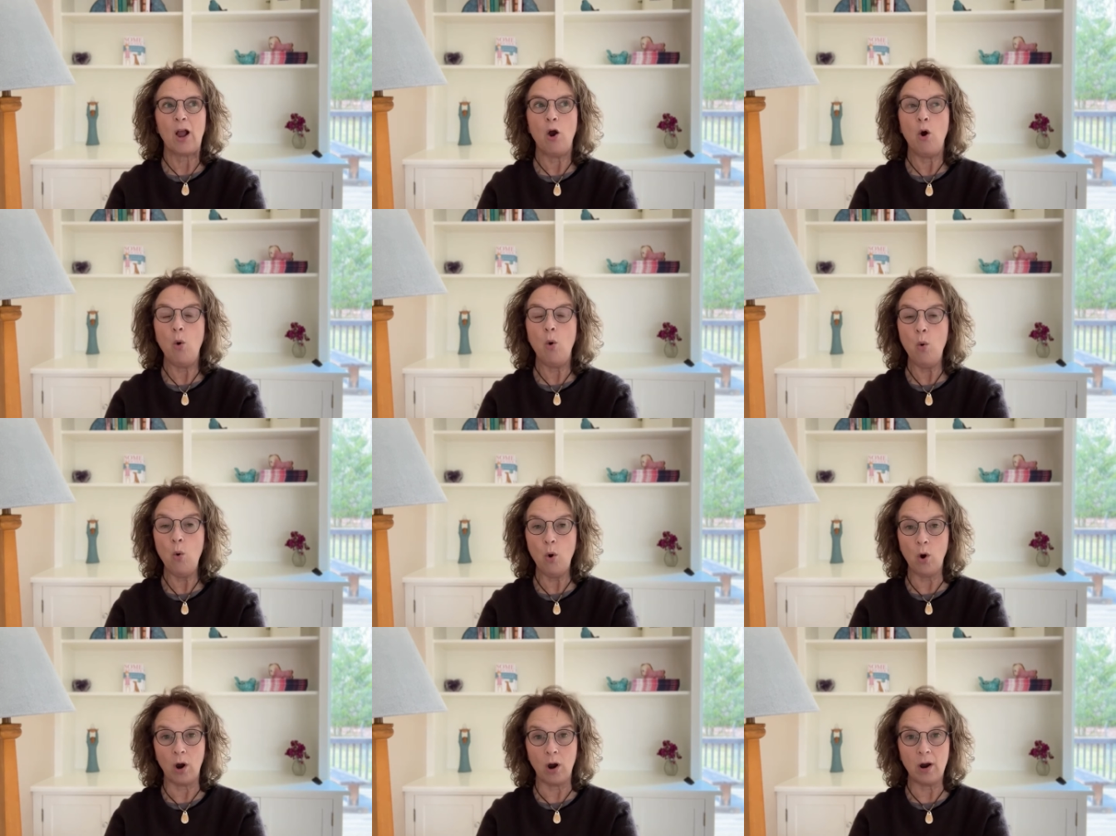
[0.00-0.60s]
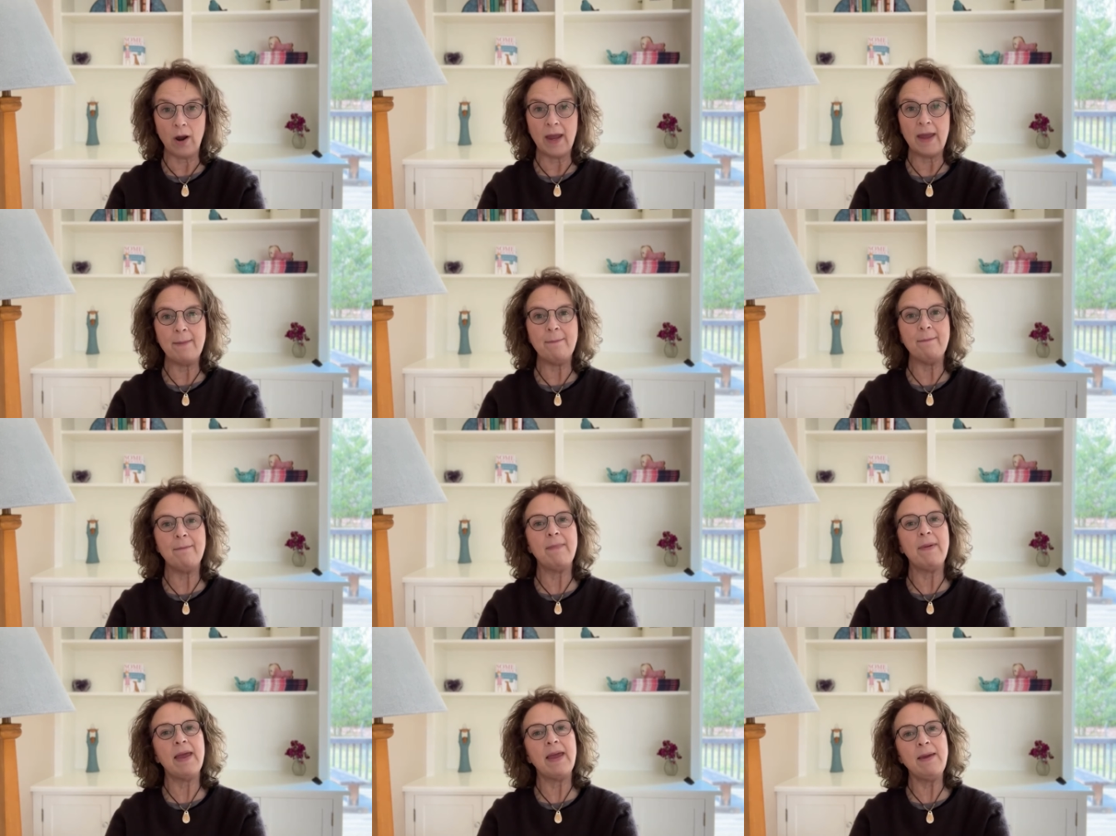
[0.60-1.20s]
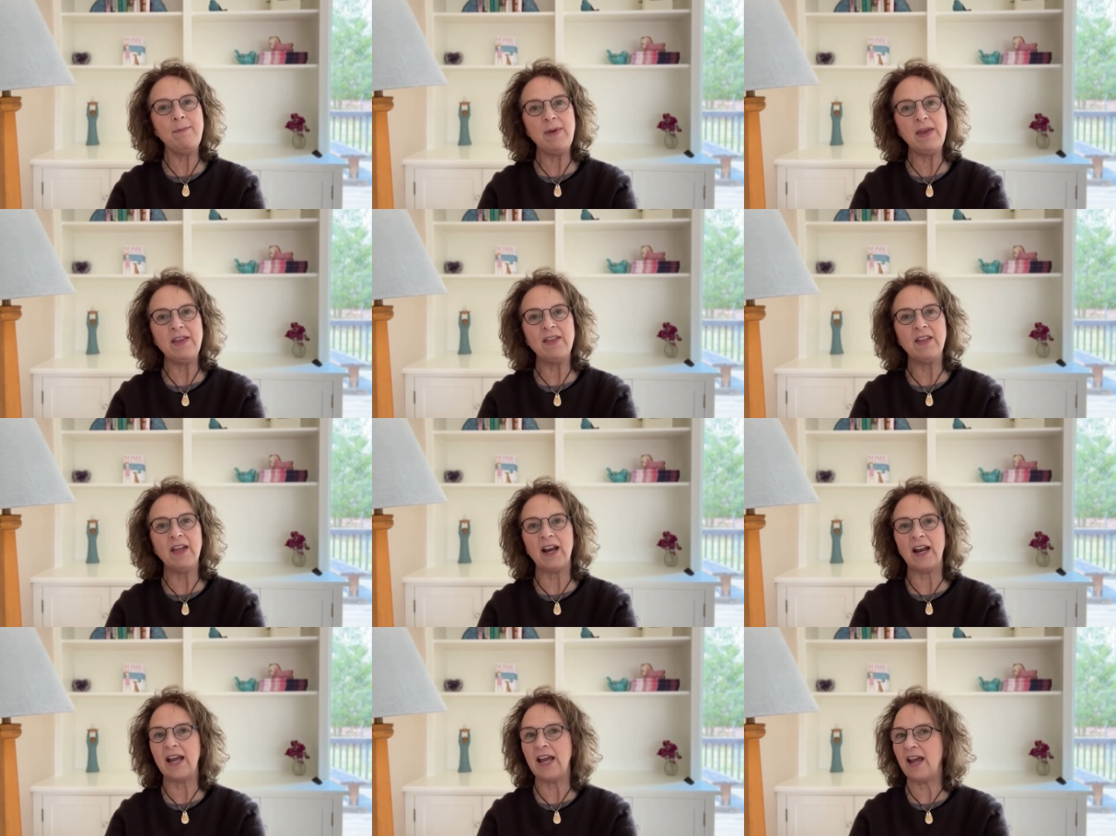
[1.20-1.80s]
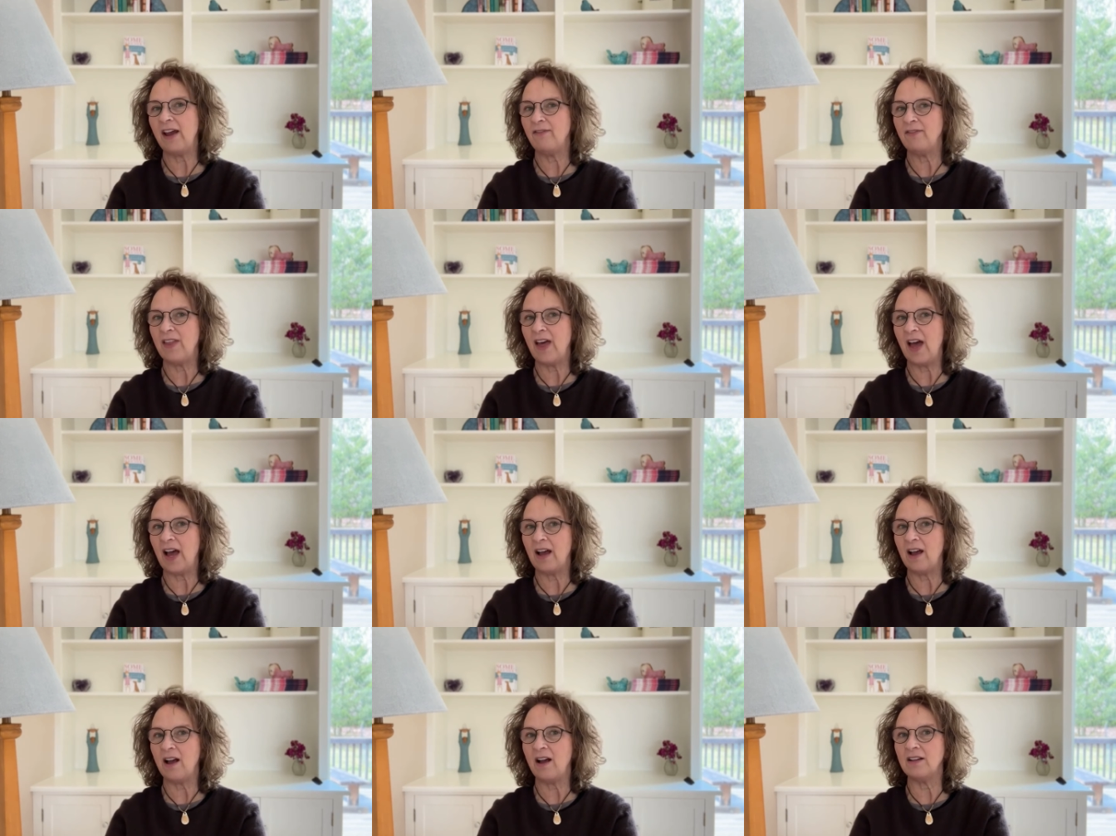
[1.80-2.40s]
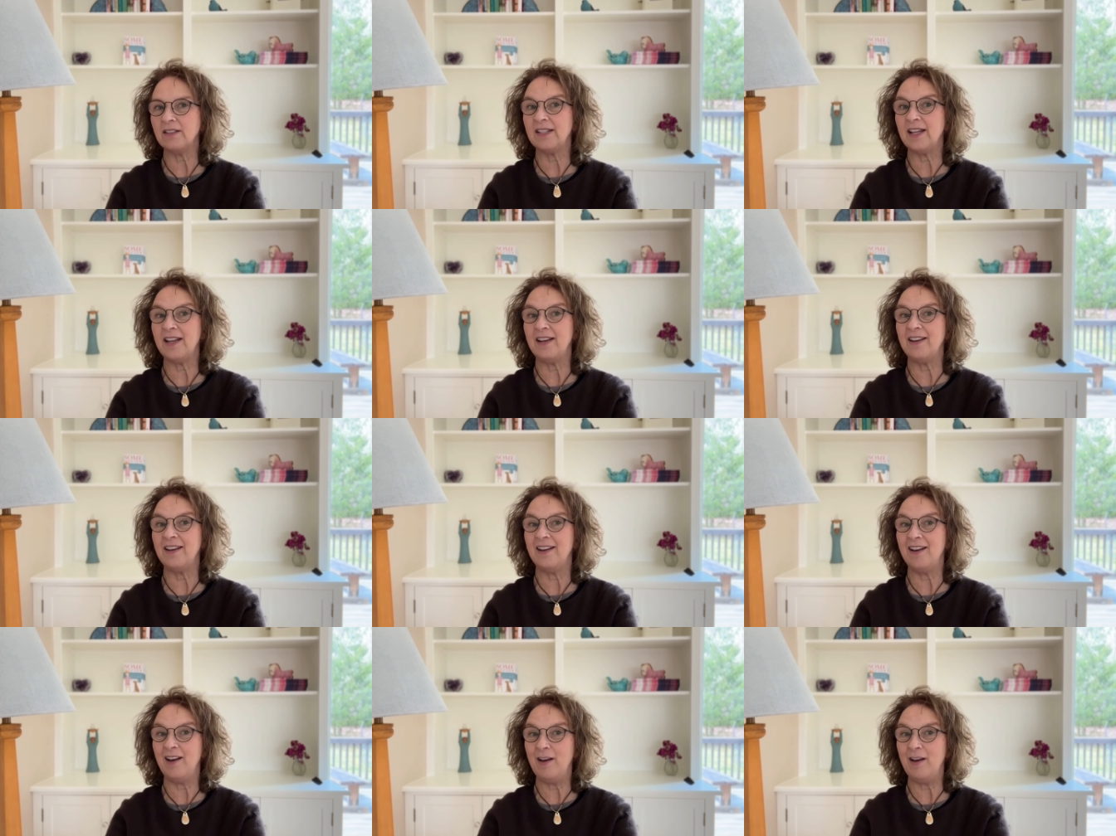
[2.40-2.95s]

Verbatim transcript: Or it may be that I have that content